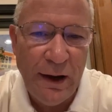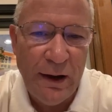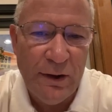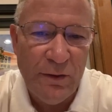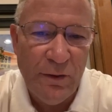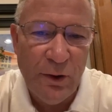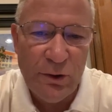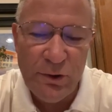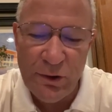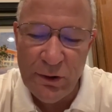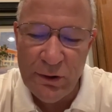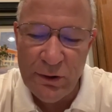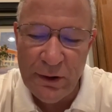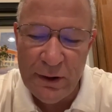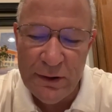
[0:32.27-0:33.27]
Our
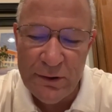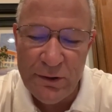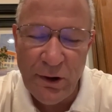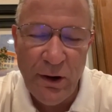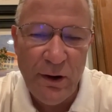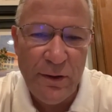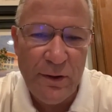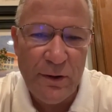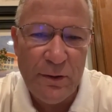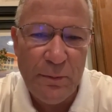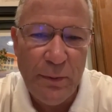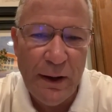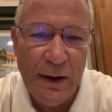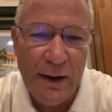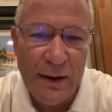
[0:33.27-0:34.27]
devotional is
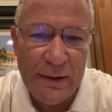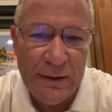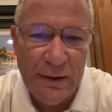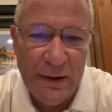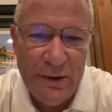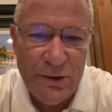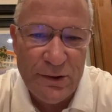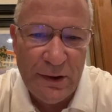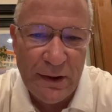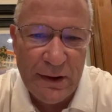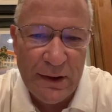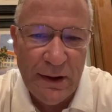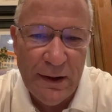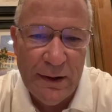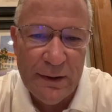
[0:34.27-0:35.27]
authored by Lisa
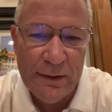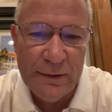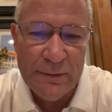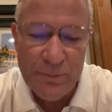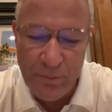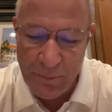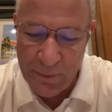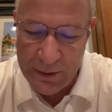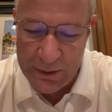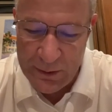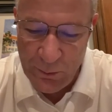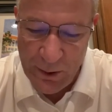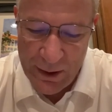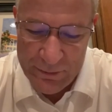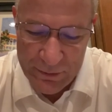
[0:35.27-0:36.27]
Gunn,
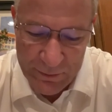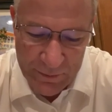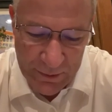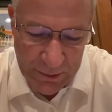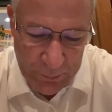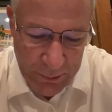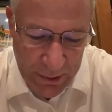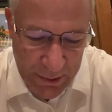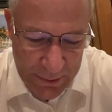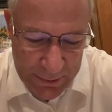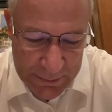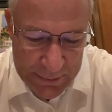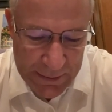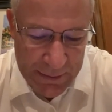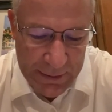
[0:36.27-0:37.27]
the wife of Philip
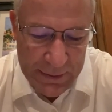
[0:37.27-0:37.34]
Gunn,